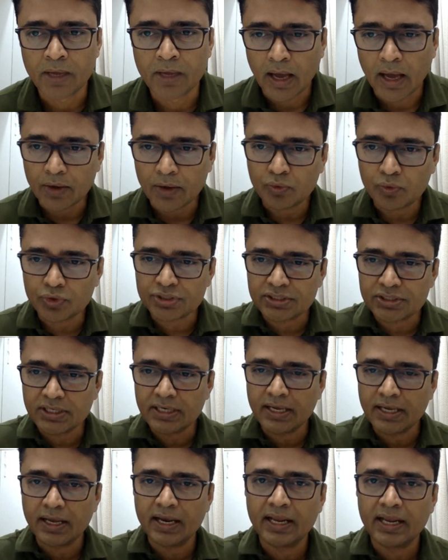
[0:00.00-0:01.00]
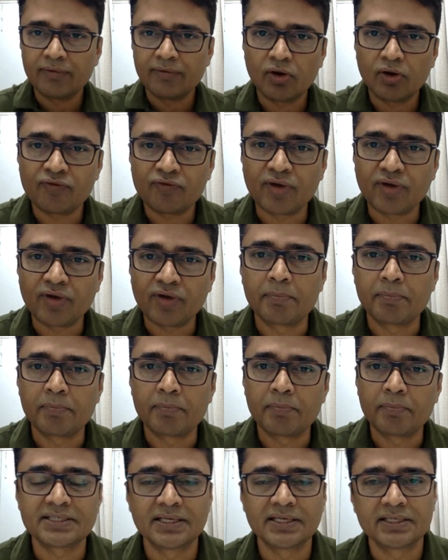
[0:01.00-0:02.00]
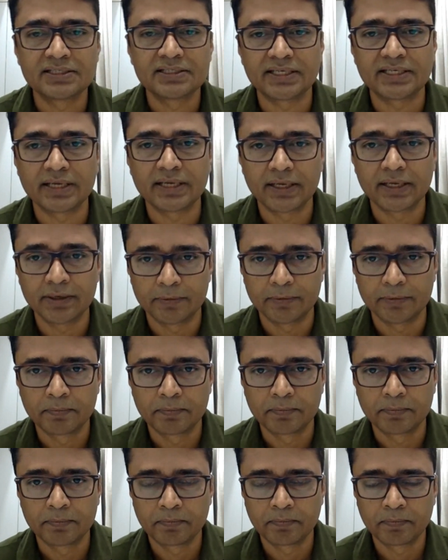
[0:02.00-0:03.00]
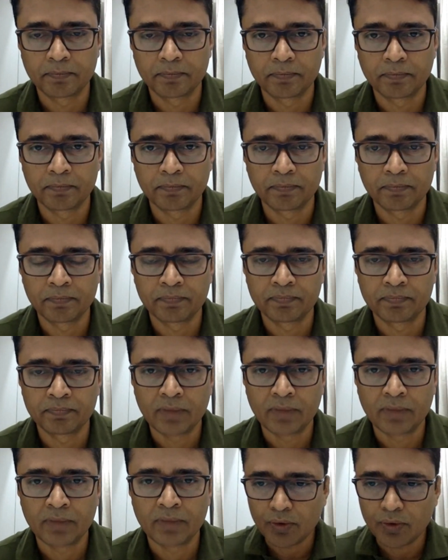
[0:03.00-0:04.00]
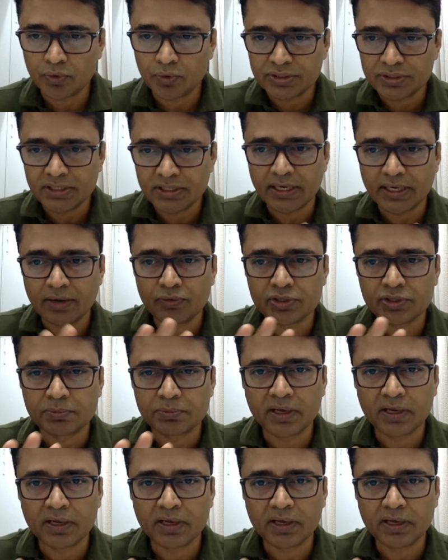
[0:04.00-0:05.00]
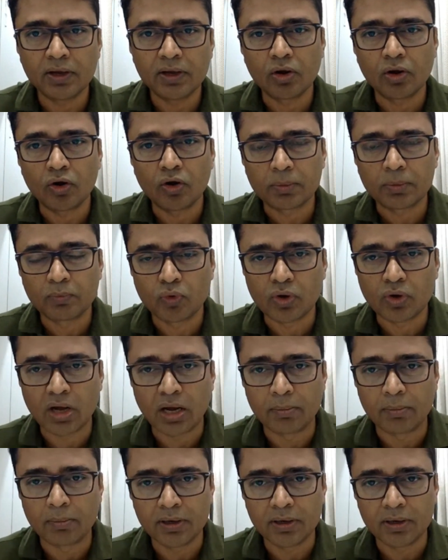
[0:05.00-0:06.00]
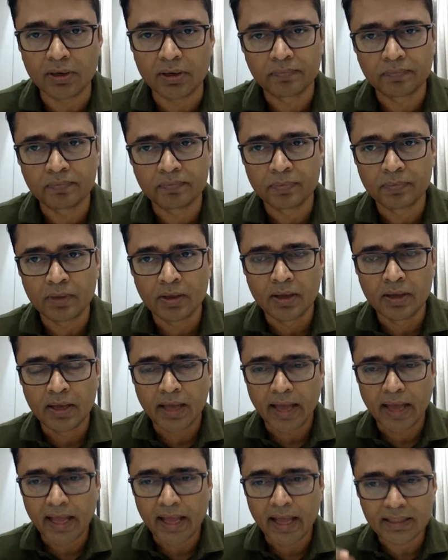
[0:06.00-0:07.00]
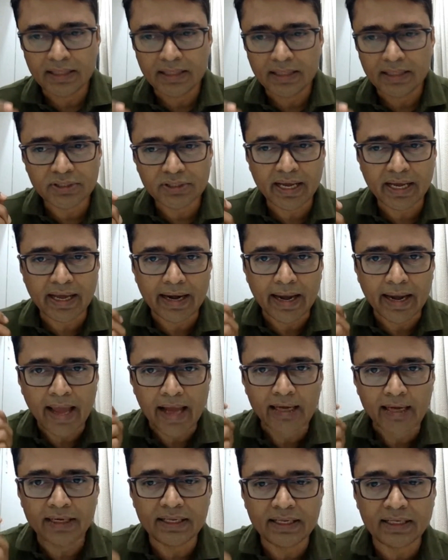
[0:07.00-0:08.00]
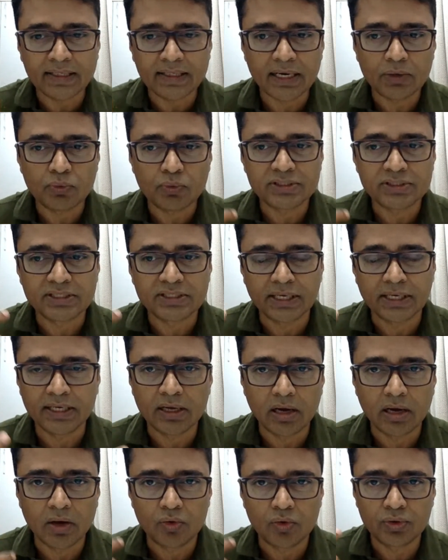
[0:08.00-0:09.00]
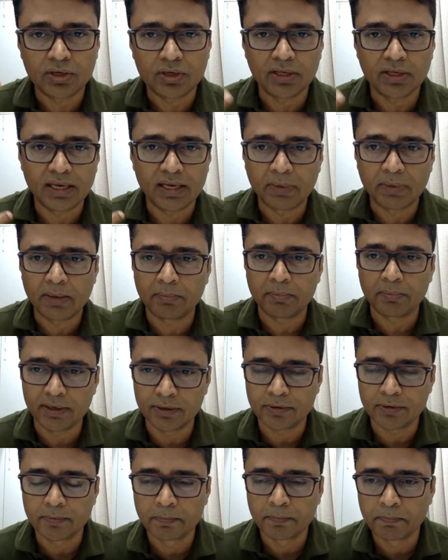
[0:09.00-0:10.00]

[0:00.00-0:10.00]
I could see a level of calmness setting in. I could see that I was becoming a lot more calmer. And there was a clarity that was setting out in my mind.